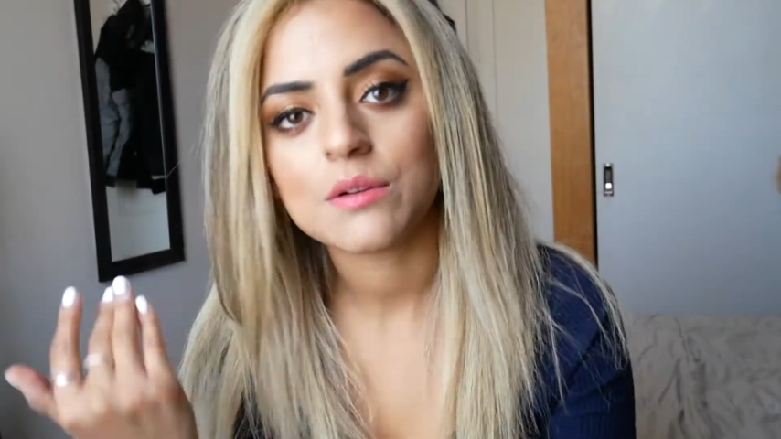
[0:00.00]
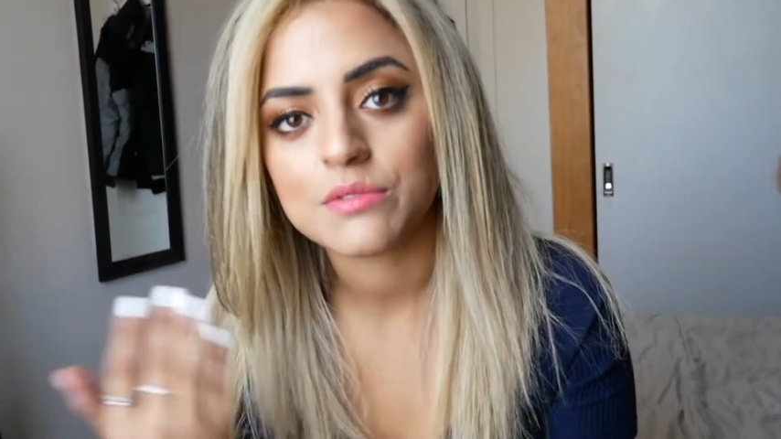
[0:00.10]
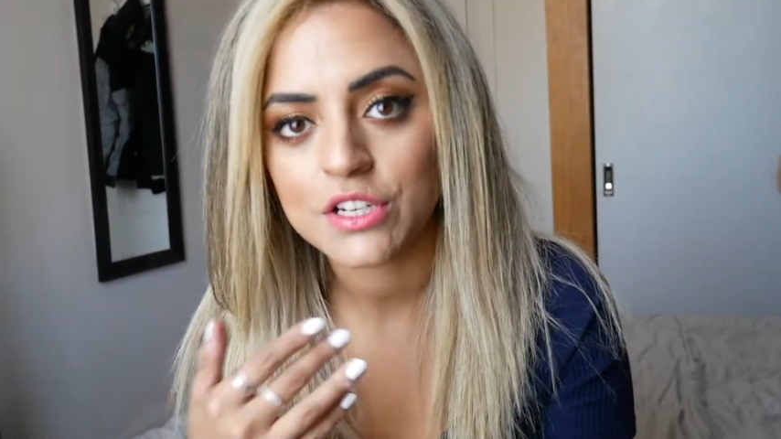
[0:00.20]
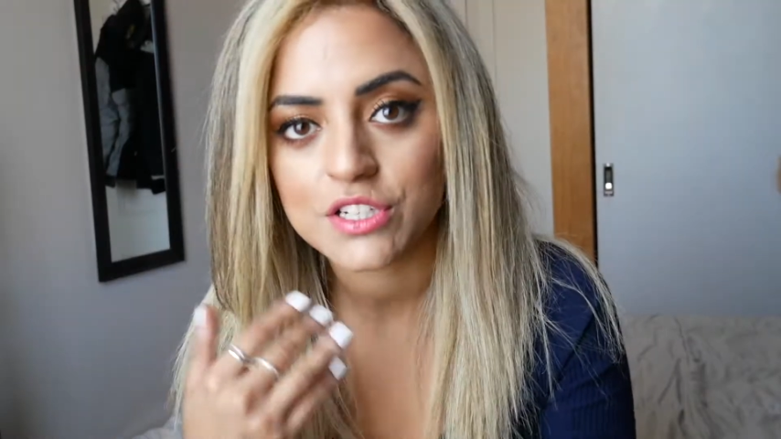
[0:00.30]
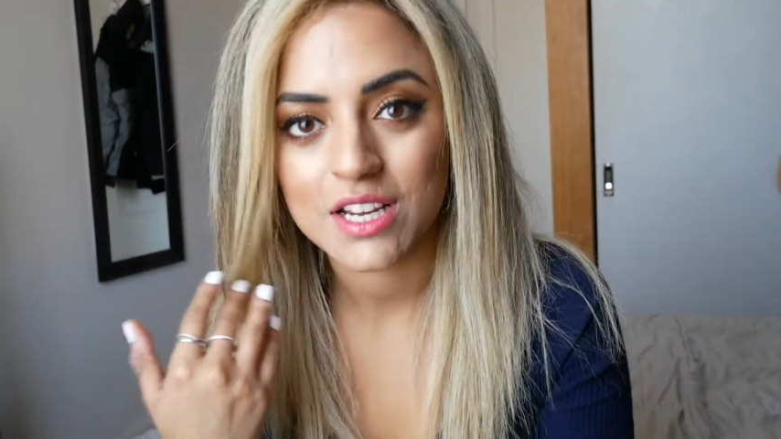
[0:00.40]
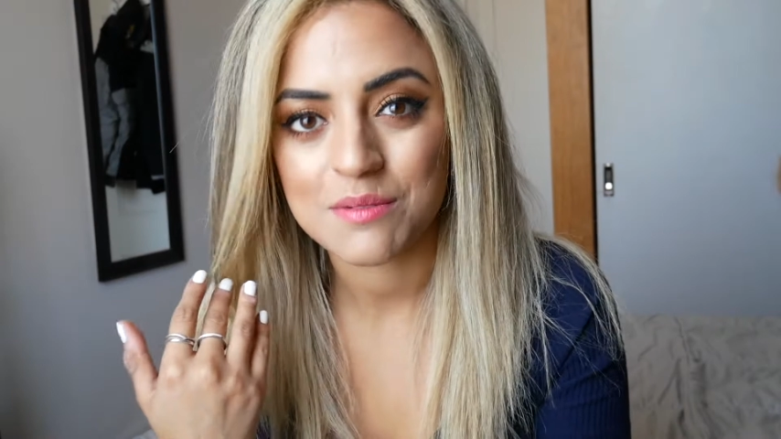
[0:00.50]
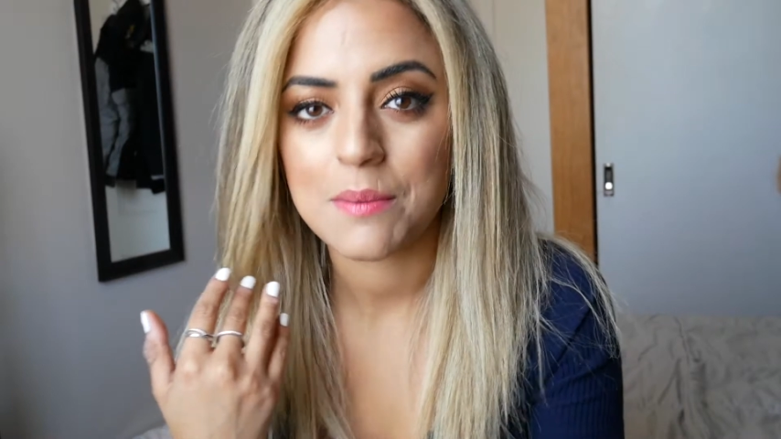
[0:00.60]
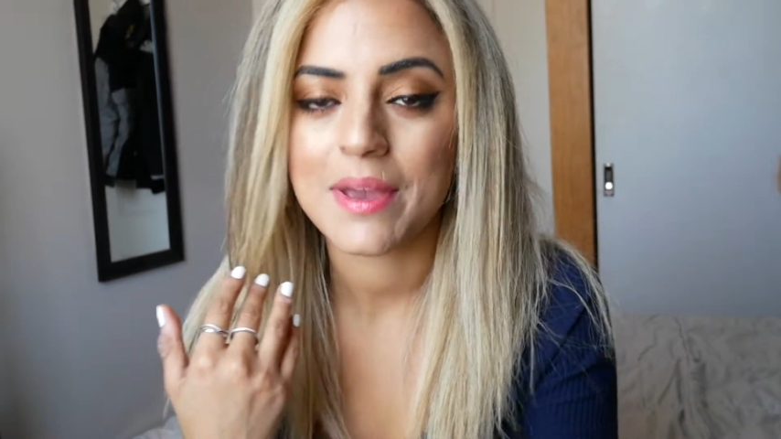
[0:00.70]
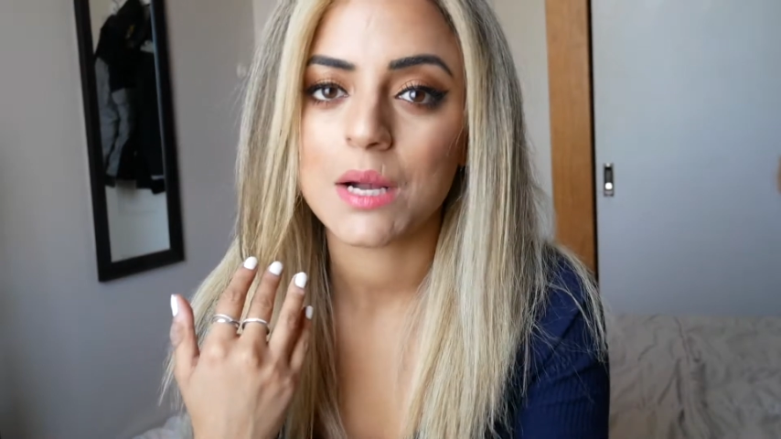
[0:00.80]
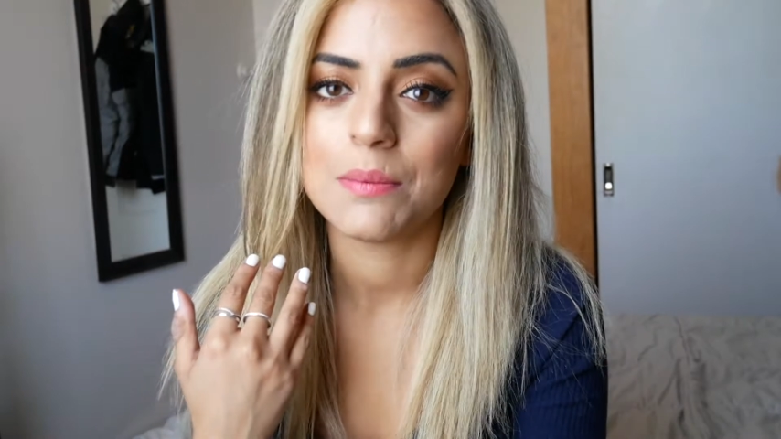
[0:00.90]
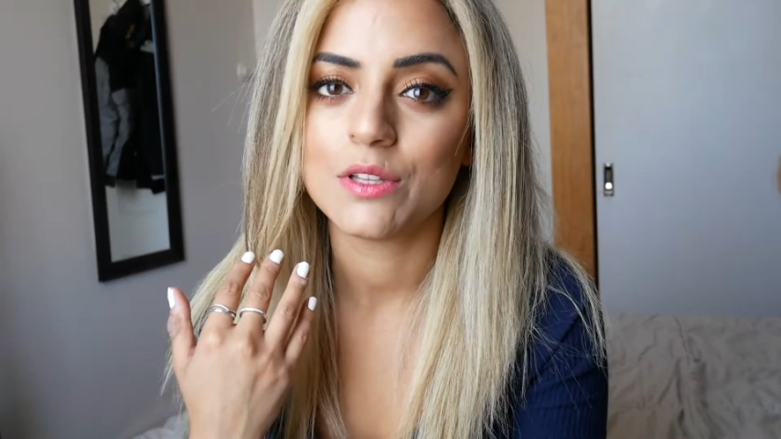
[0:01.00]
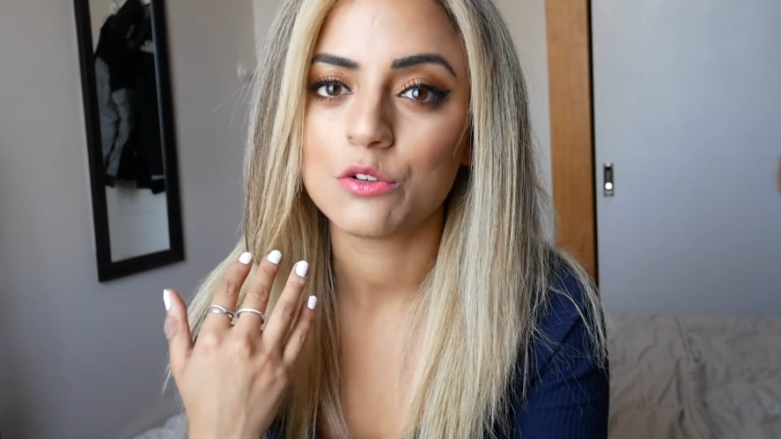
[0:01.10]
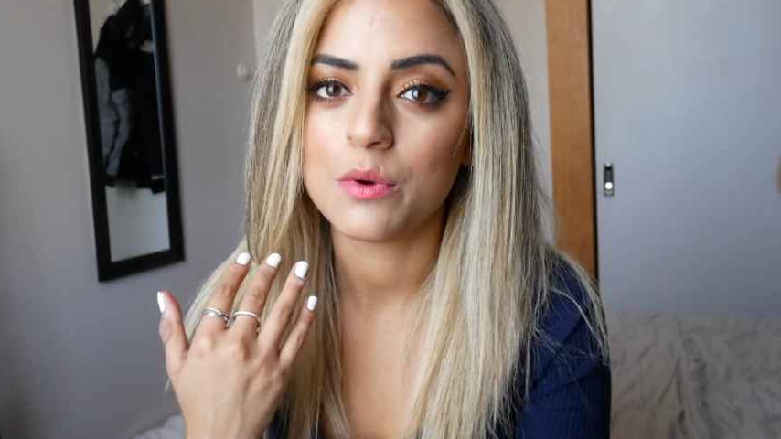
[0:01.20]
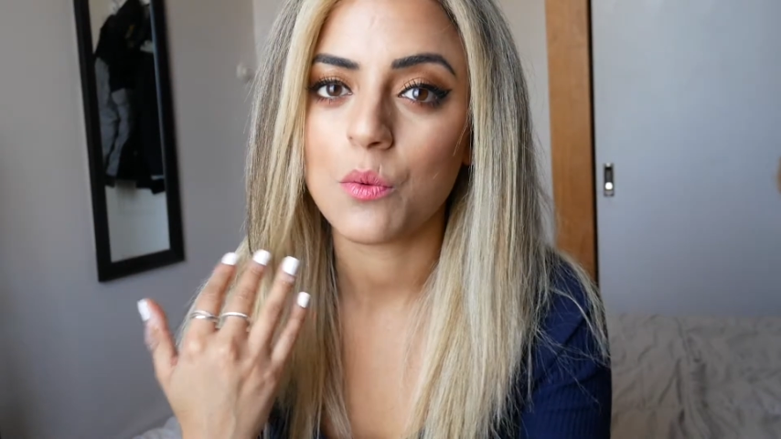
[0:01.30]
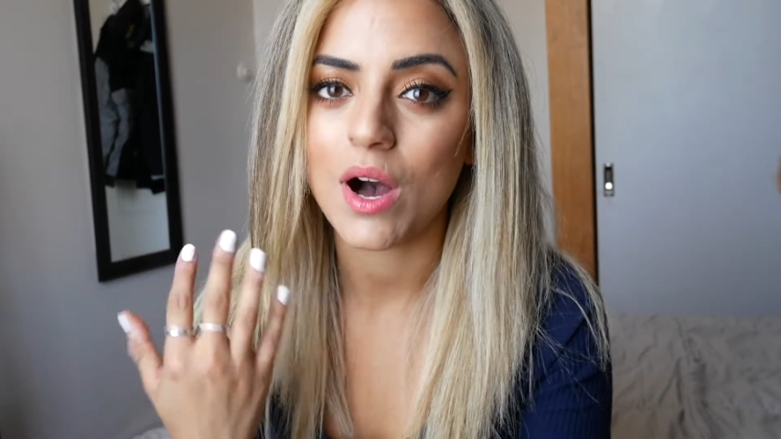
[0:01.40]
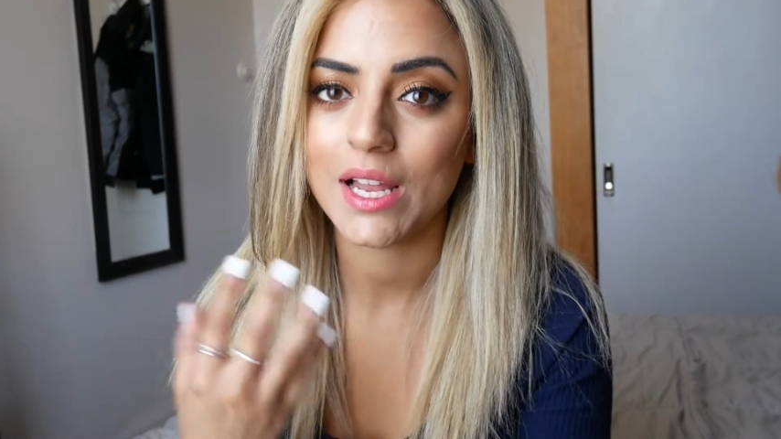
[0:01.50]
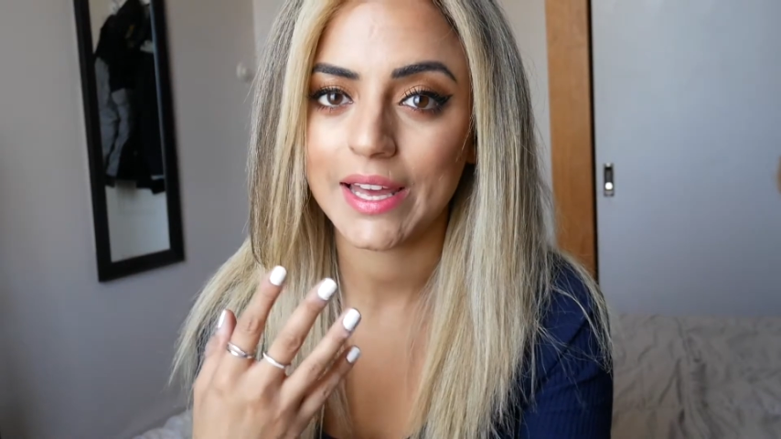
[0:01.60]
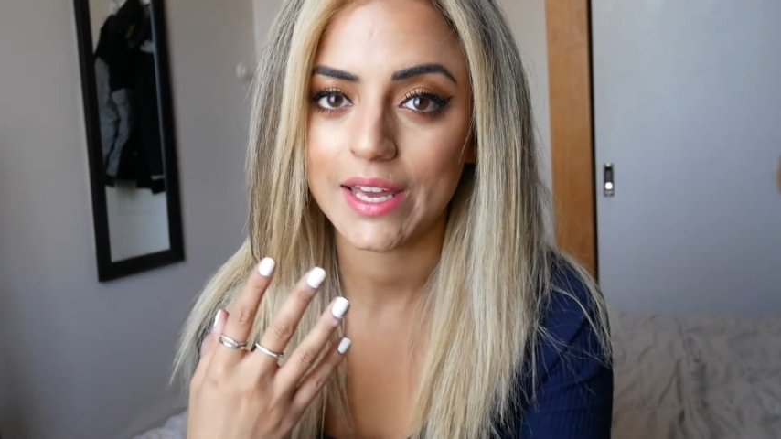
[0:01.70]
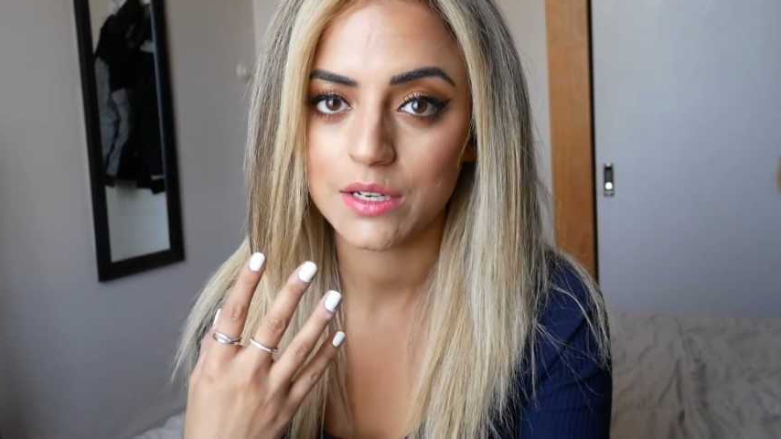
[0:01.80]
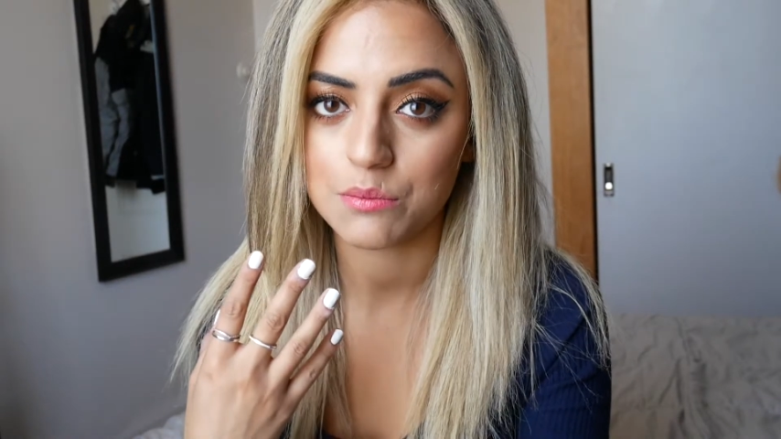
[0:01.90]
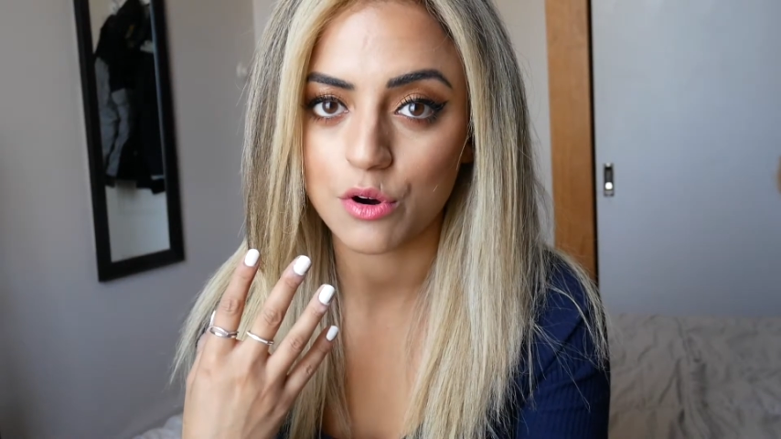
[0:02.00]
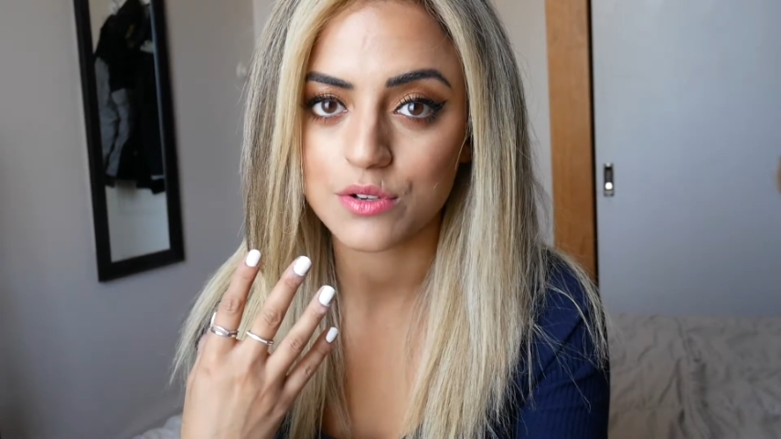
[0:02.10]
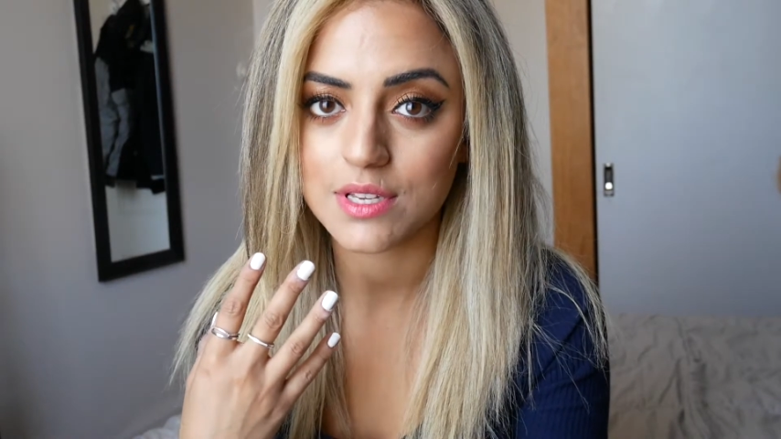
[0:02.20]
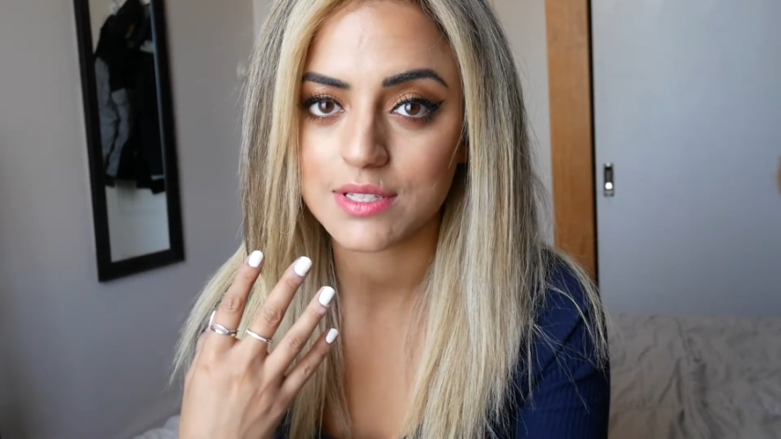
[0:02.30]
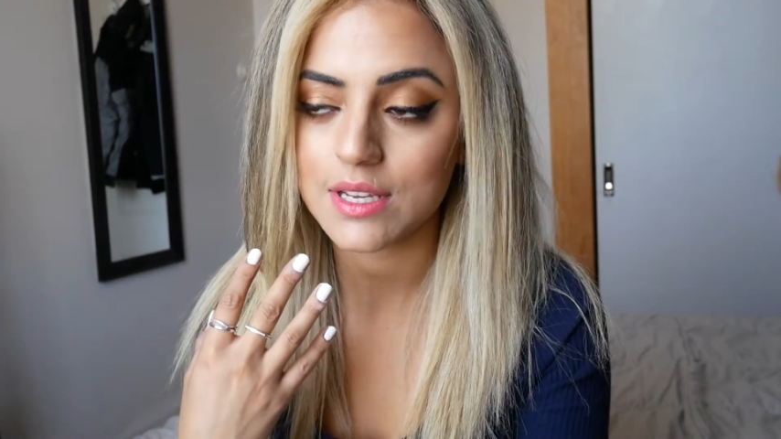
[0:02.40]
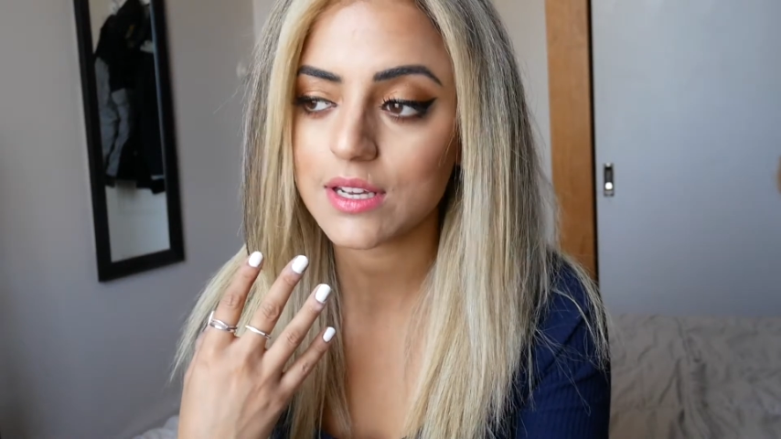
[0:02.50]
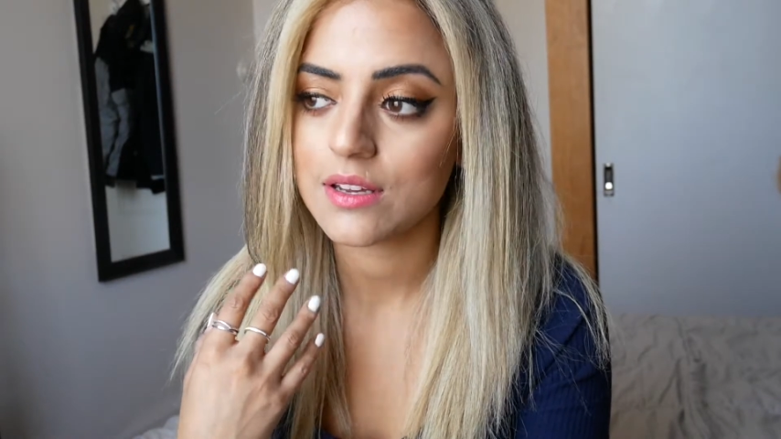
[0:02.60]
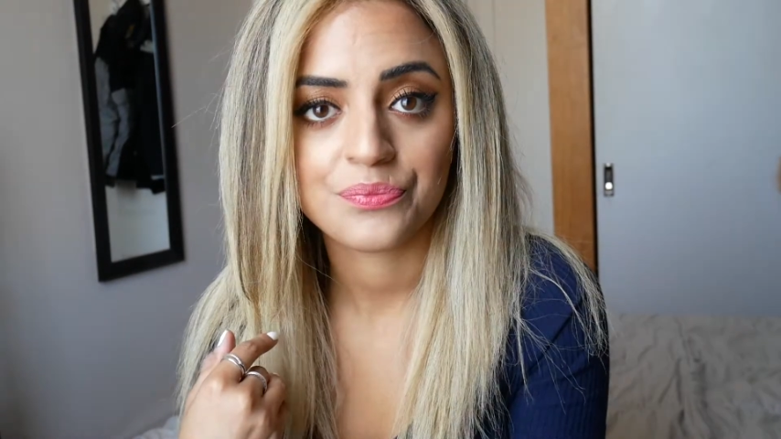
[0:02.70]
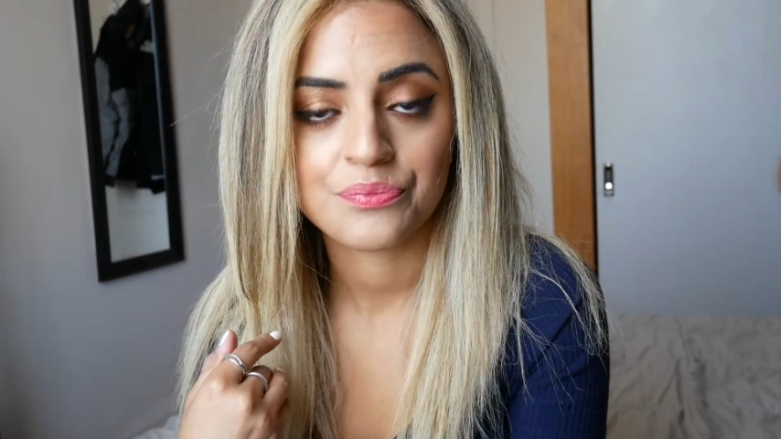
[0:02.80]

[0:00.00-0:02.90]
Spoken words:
up touching up my makeup a little bit while I had it processing.